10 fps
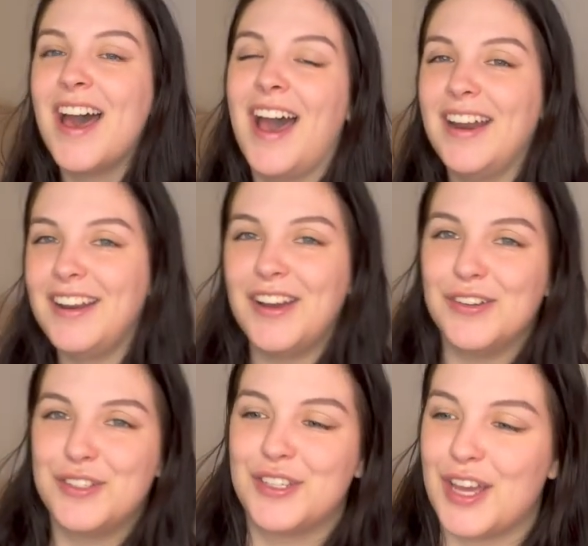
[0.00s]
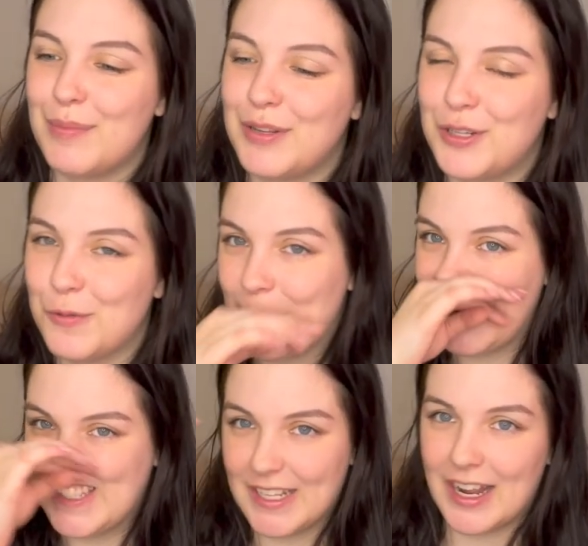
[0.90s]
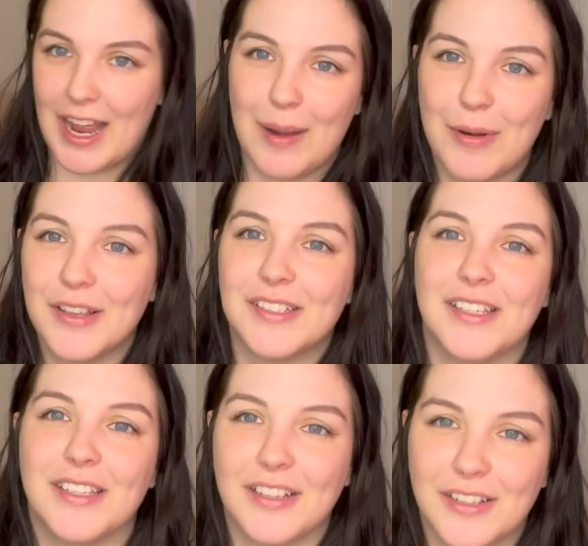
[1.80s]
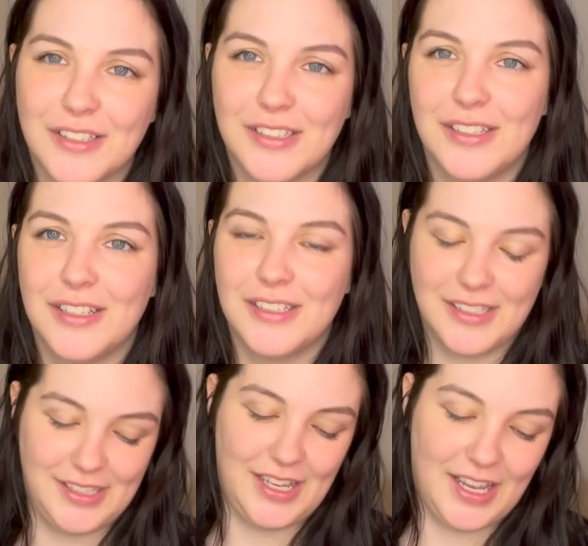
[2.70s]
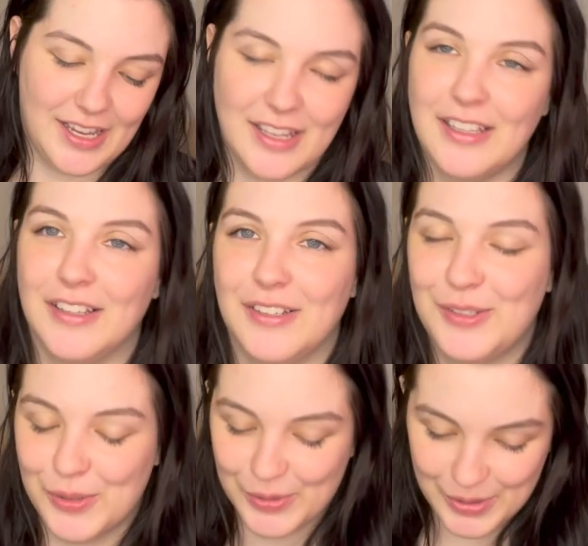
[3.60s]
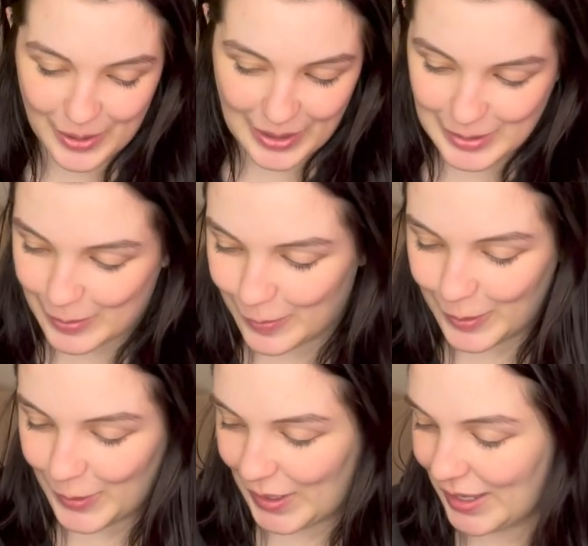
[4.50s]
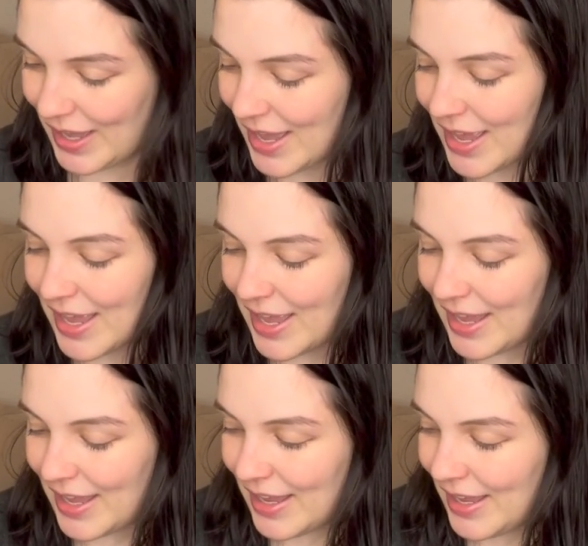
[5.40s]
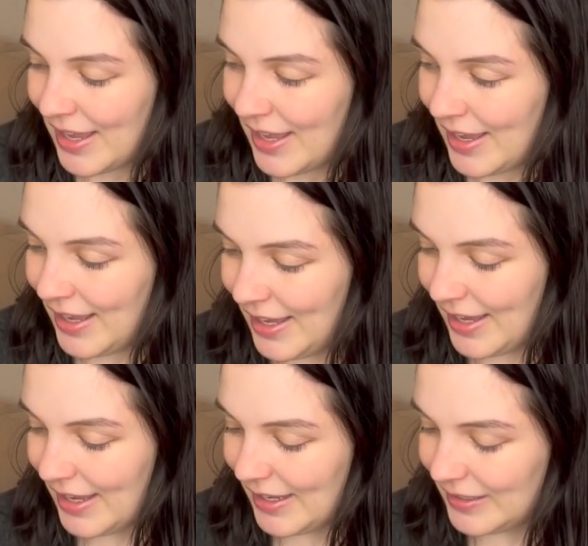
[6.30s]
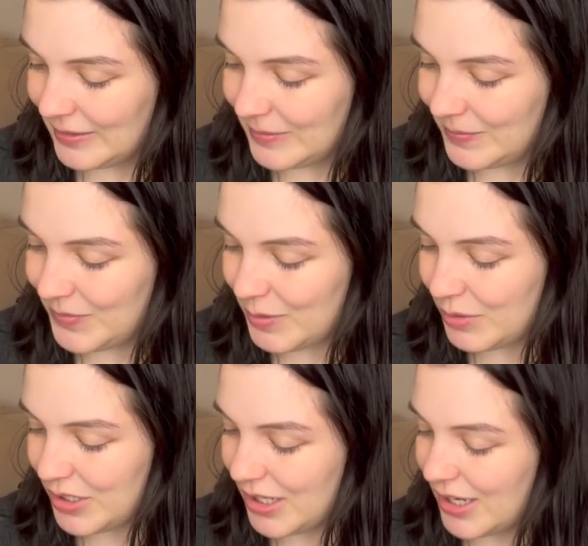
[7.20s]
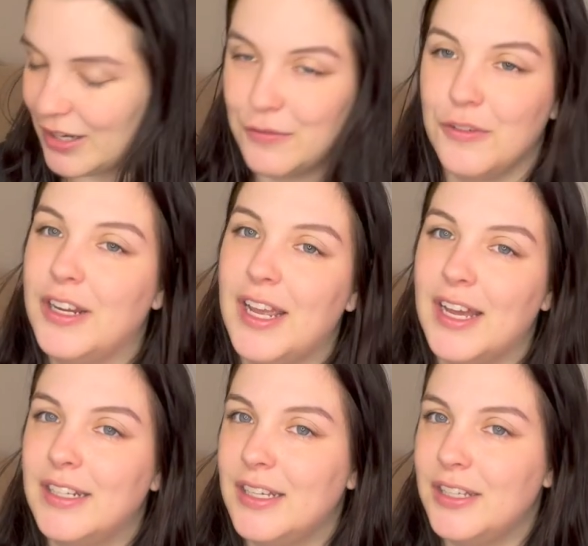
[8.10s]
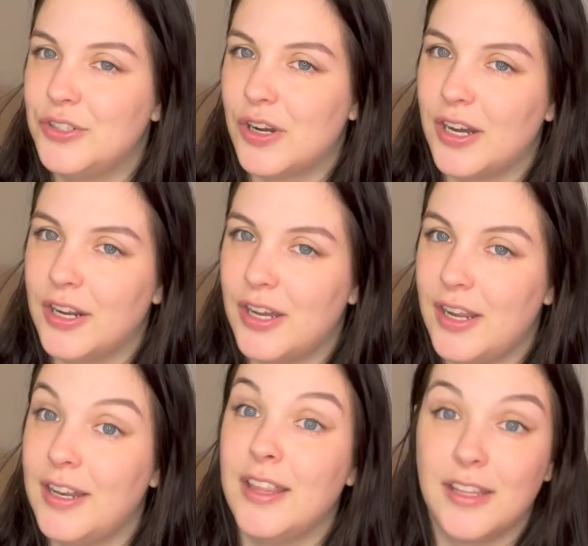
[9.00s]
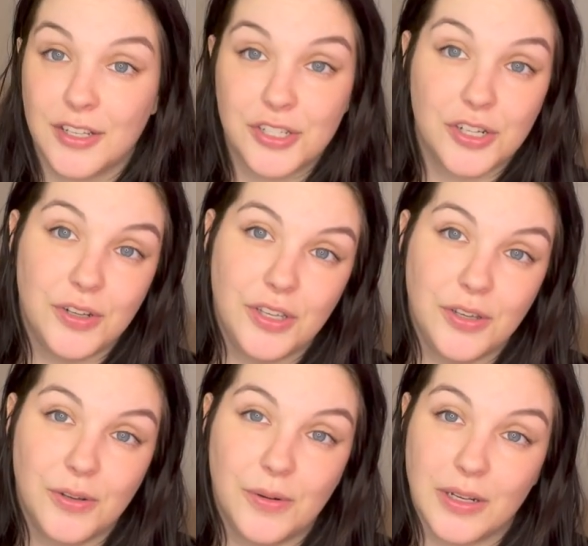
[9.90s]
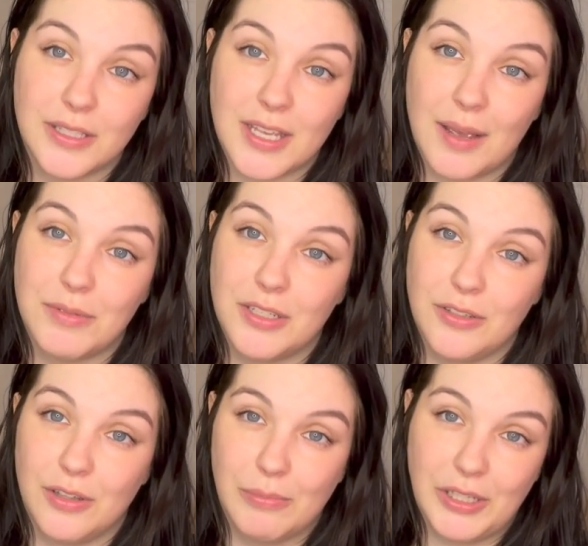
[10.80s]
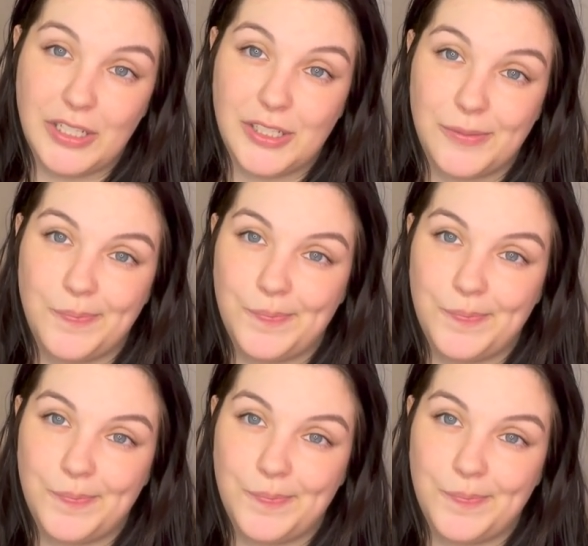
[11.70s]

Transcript: I don't know. It's just got a bunch of wings and eyeballs. And I think it looks sick. I think it looks cool. So that's what we're doing. So I'm just going to kind of freehand it, draw it on, and then I'll show you when it's time to do the bleach.